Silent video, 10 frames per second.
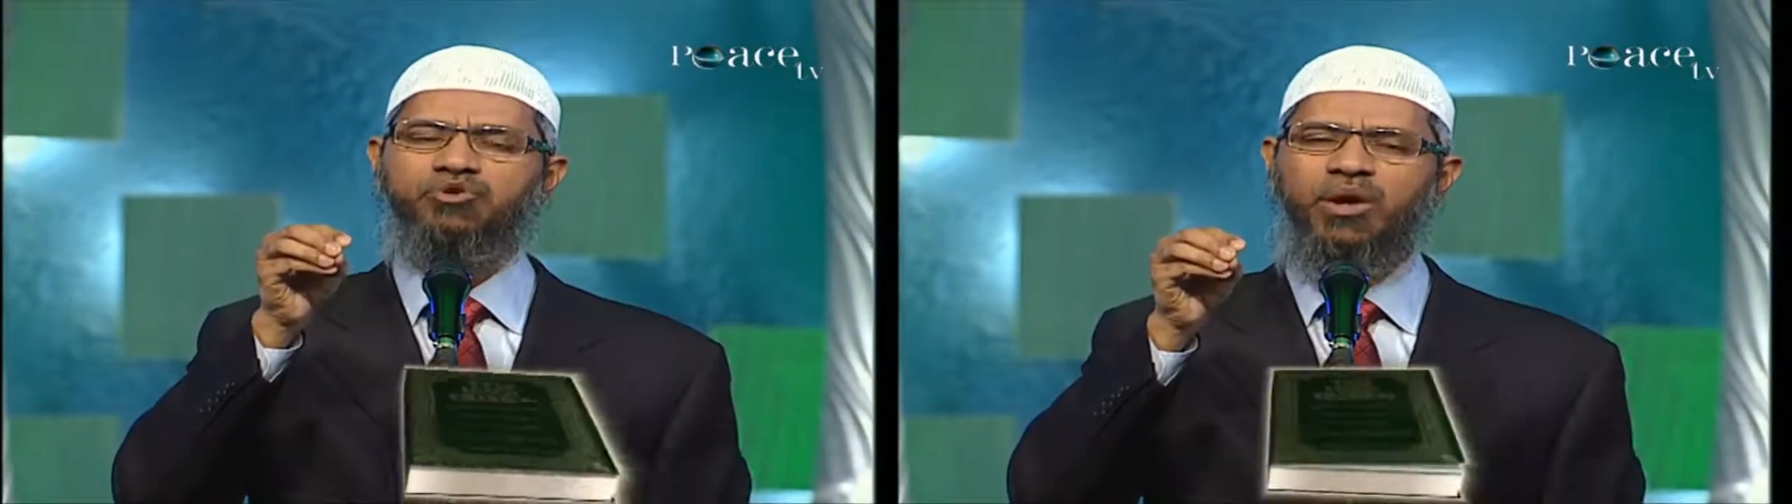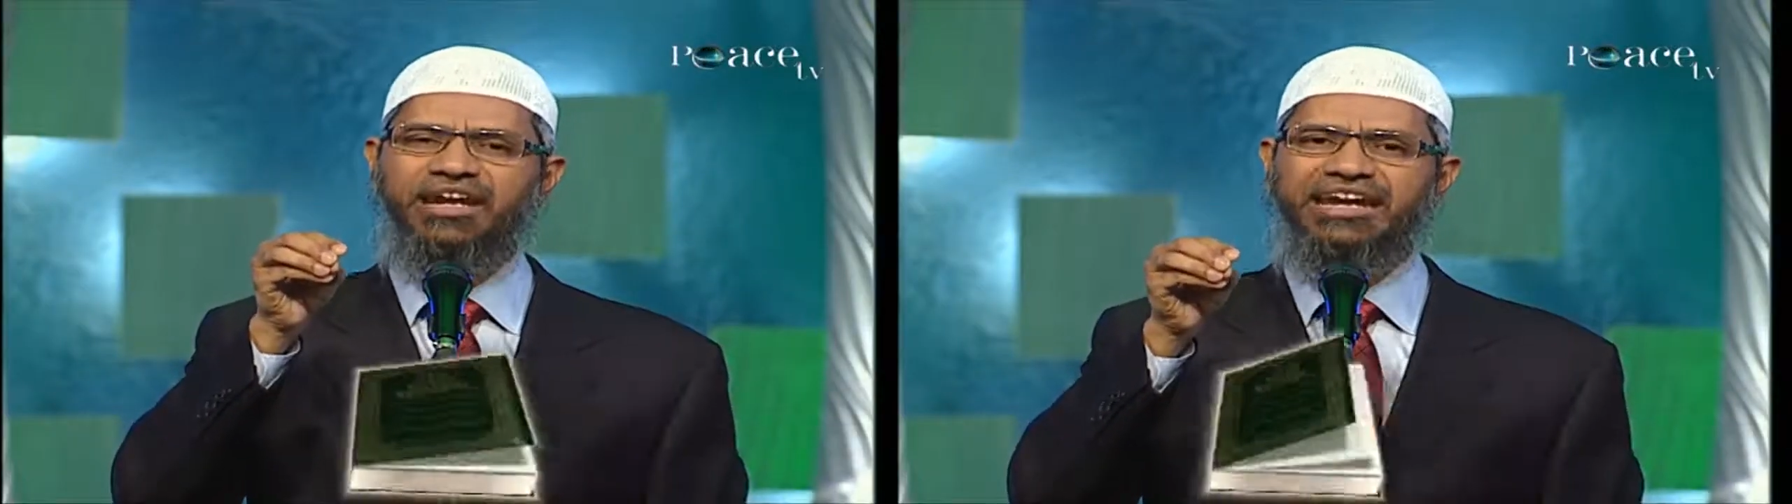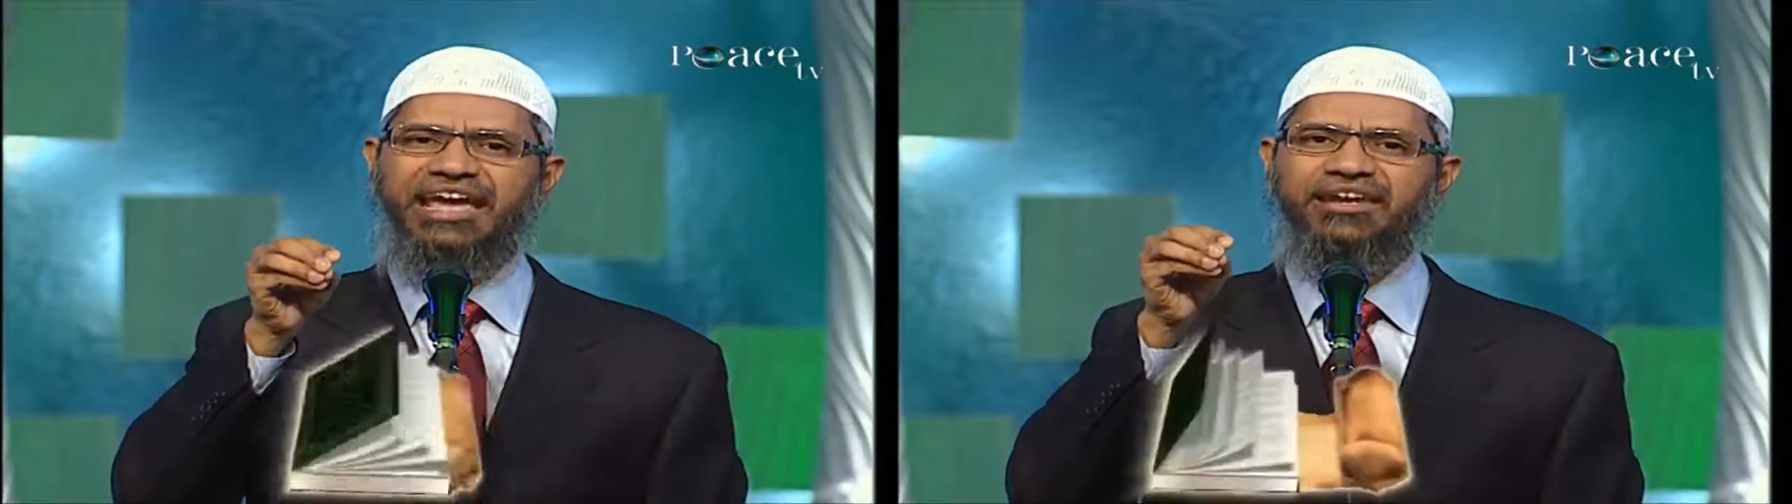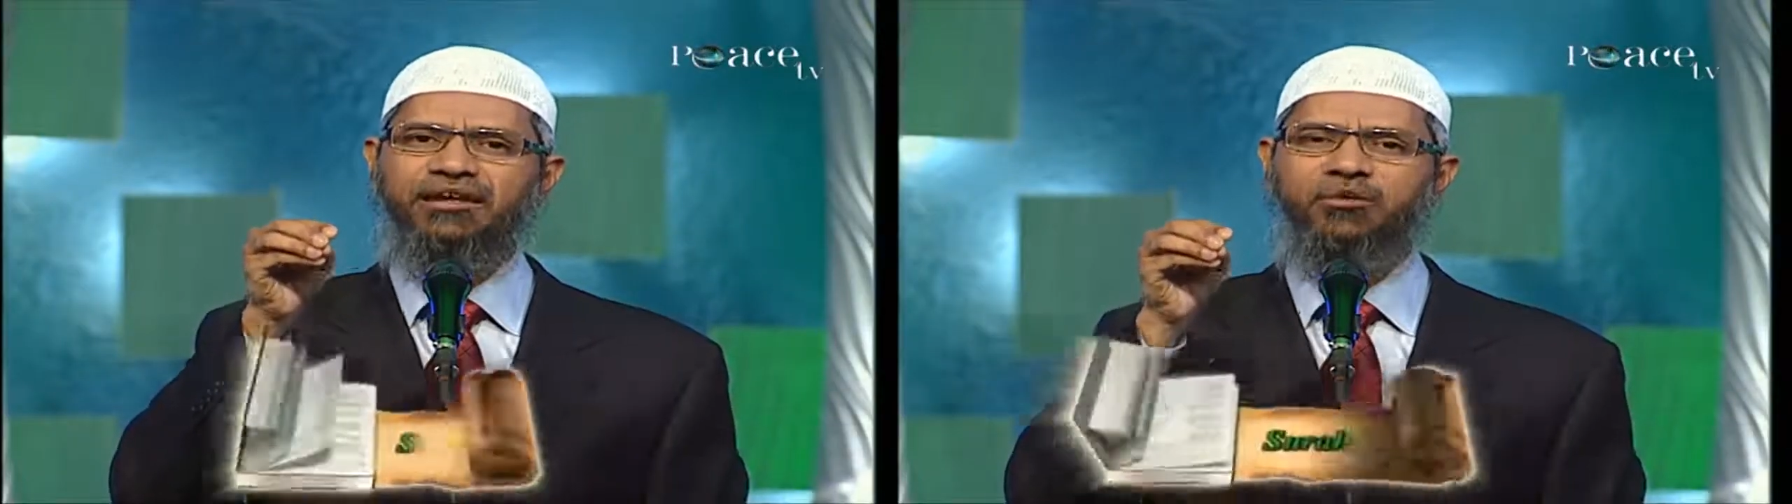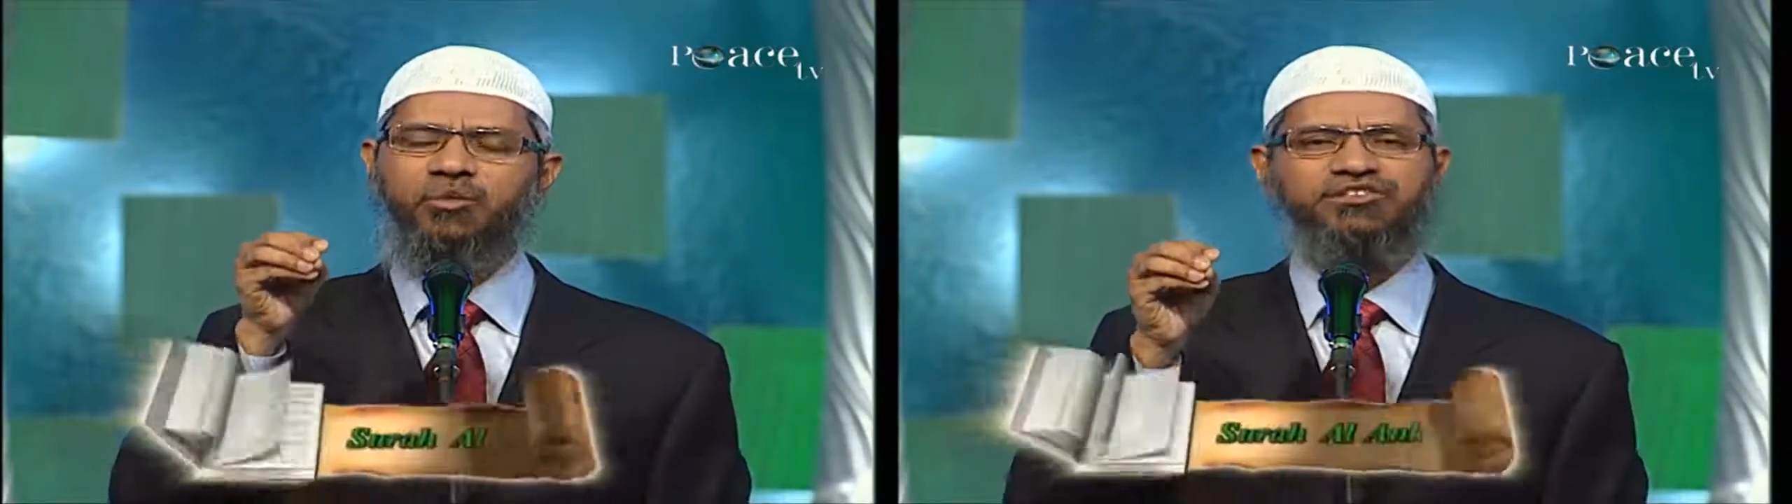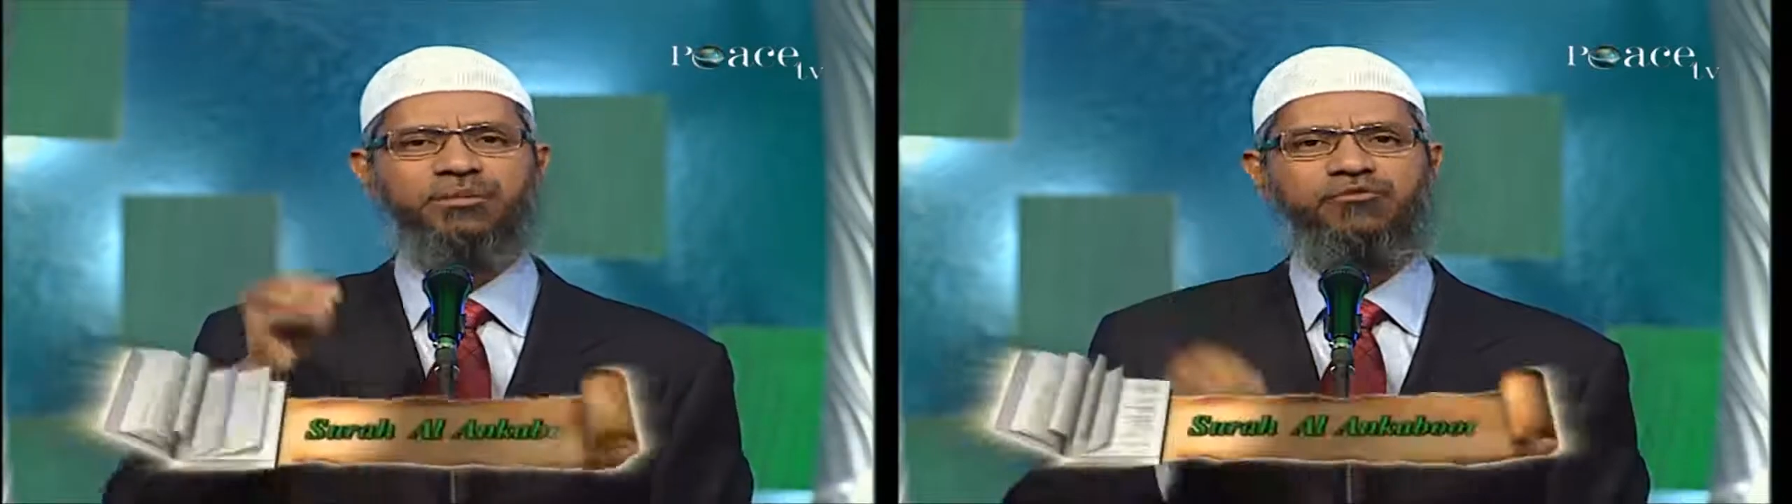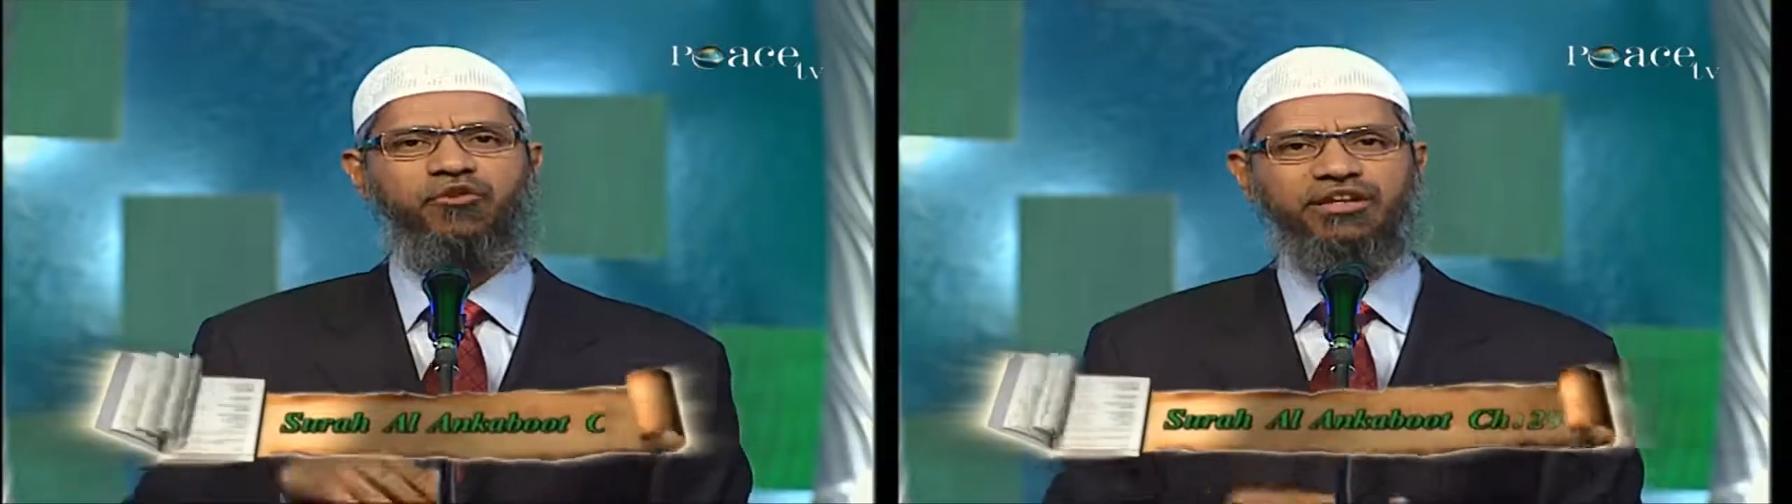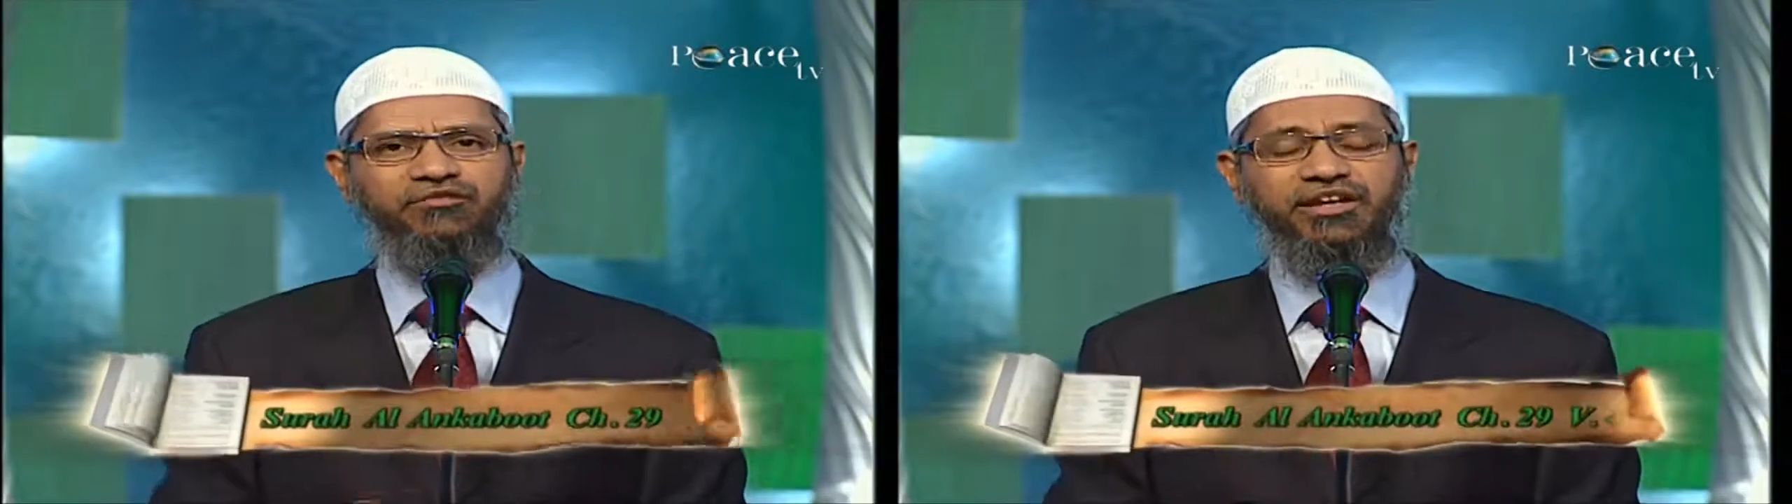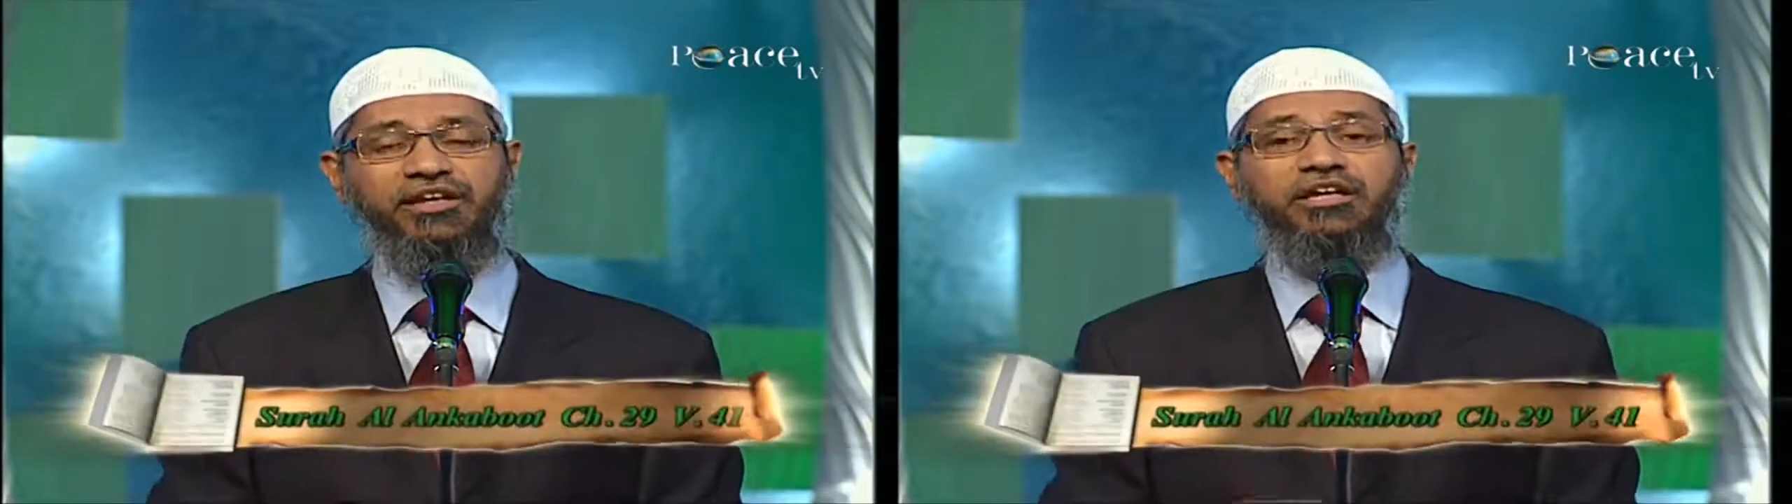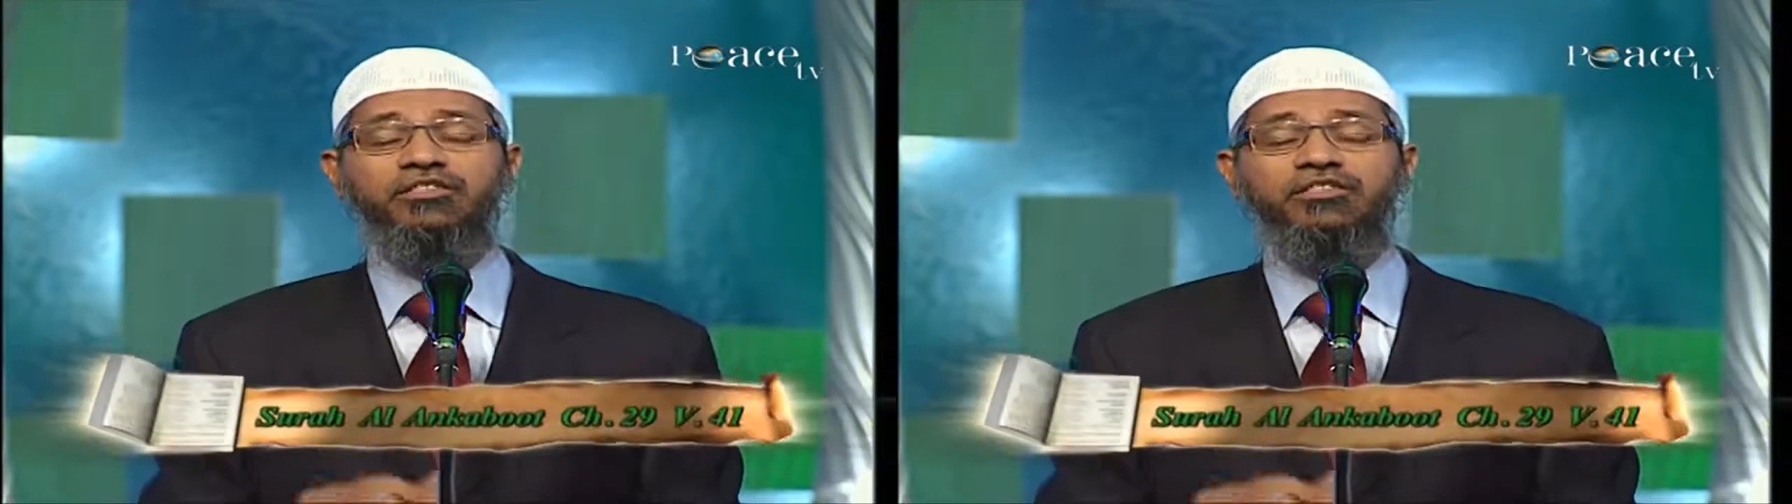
29, verse number 41,